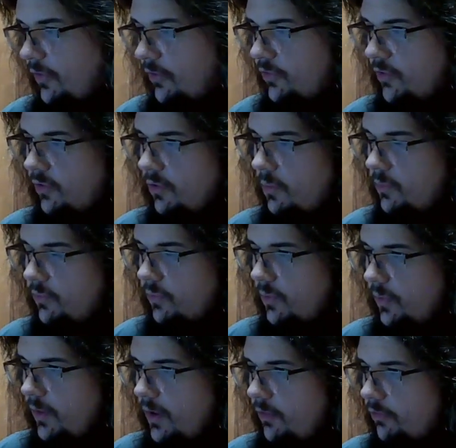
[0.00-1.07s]
in a row before
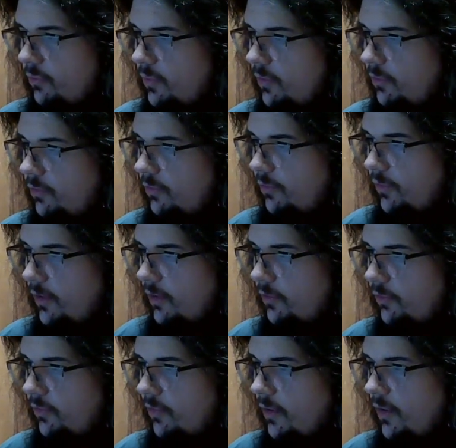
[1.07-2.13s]
that. So he's
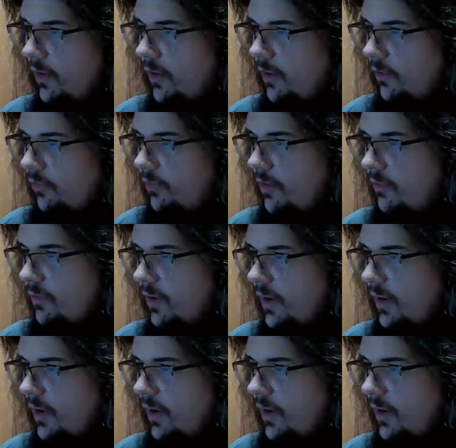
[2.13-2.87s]
6, 7,